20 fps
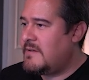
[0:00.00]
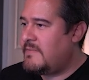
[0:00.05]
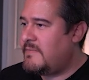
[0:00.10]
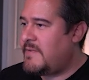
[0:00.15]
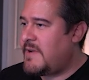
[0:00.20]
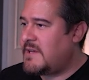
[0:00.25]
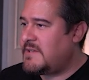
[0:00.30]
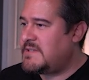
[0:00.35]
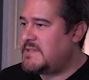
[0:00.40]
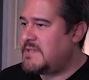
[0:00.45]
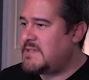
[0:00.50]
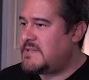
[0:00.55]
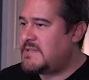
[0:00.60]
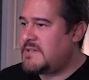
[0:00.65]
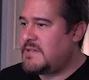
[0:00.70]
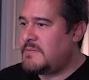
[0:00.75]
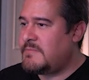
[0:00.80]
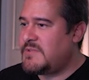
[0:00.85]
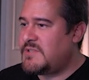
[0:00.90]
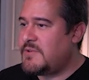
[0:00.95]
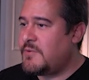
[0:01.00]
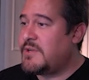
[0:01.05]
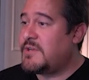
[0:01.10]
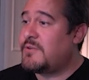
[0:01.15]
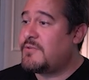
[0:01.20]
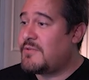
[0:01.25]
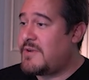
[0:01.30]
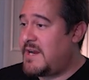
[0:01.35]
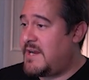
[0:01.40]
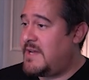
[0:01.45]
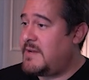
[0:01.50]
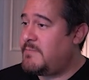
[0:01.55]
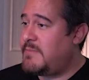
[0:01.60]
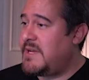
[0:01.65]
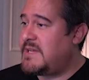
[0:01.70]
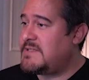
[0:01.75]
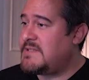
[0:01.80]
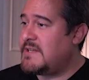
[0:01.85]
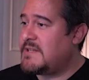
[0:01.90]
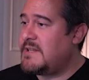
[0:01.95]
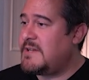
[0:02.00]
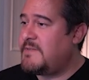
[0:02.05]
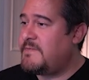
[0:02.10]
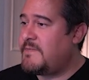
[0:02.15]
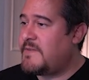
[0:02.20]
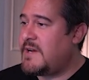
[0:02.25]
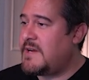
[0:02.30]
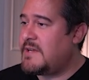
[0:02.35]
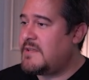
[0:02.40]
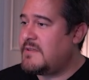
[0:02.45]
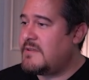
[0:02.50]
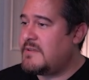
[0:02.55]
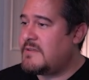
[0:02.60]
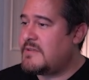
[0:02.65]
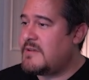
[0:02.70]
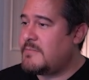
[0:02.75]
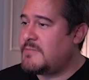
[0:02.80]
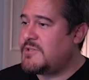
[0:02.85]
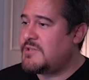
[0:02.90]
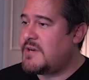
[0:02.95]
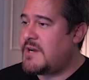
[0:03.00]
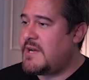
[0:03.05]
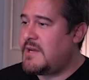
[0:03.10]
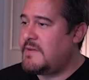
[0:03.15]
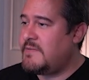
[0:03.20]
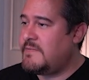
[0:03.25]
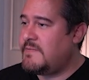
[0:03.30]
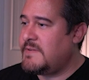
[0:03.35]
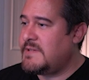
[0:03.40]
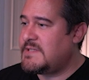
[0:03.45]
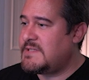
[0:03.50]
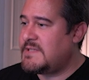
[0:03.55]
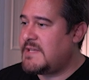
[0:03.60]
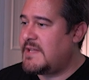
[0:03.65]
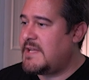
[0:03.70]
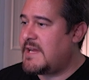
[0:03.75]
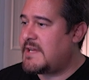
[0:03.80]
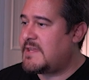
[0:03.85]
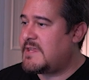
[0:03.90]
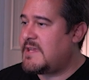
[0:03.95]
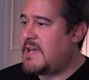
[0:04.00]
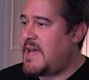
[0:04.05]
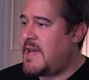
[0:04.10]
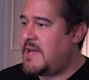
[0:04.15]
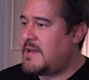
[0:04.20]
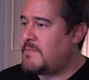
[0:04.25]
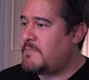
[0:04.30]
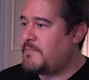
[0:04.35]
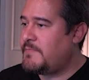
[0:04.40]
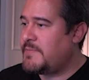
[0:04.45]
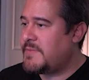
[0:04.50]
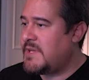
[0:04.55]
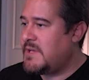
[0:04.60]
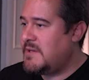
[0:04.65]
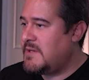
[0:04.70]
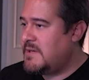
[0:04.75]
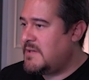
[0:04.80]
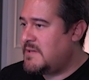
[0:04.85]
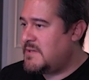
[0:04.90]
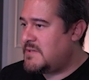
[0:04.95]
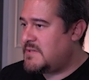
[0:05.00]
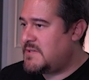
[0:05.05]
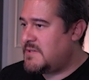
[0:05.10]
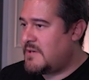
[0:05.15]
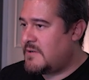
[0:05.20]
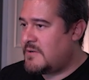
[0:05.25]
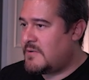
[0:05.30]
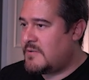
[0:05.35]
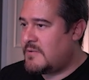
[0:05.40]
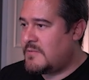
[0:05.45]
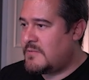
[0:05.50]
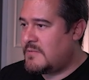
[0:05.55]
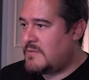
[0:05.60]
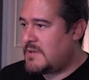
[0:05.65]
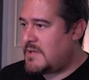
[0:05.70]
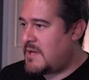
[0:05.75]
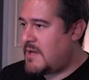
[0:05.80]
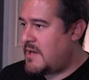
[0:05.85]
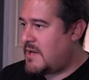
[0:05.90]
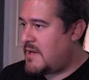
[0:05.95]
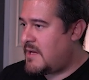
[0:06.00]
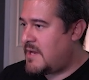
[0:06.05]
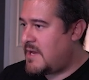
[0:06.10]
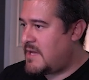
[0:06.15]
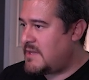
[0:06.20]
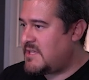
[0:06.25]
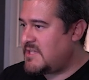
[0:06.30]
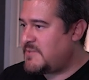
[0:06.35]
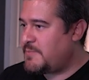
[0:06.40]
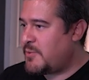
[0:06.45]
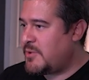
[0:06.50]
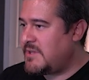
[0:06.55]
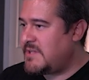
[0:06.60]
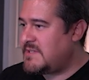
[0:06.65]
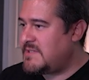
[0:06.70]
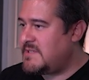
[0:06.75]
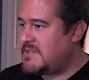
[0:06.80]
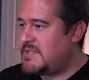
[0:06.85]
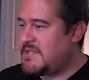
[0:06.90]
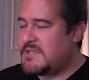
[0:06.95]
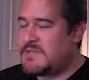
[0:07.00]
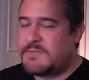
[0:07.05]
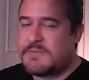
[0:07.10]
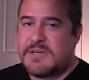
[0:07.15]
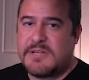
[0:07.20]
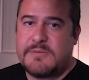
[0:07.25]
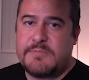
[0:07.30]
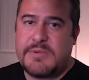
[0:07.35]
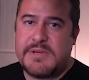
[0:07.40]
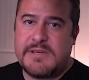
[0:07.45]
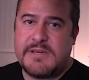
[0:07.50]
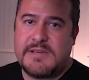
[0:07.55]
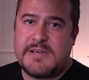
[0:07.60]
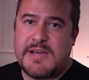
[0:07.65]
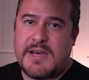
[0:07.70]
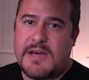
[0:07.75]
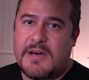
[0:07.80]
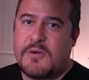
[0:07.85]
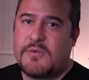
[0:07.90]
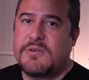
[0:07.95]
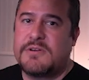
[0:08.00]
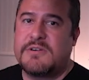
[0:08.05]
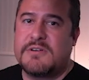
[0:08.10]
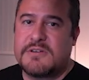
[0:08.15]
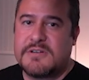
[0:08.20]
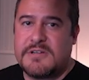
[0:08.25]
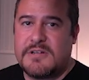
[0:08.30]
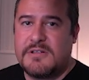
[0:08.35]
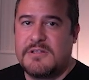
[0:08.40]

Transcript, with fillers: file system. So we could go ahead and basically find the thumb drive, select that. So uh, at this point, this is just going to be how you're going to